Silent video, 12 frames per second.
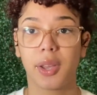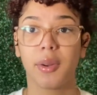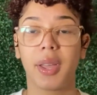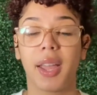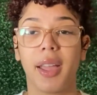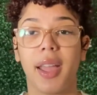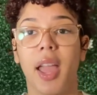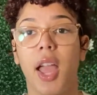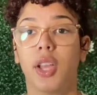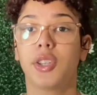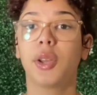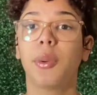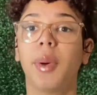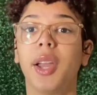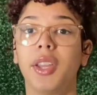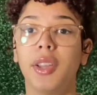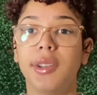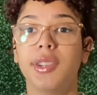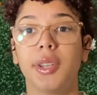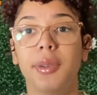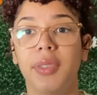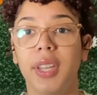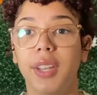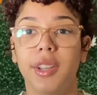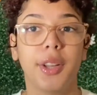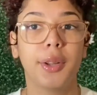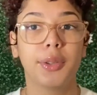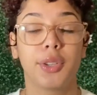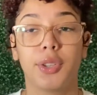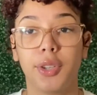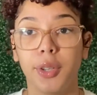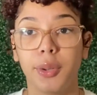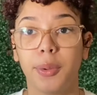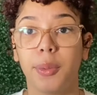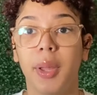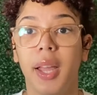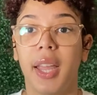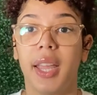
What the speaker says: Okay, so what YouTube videos do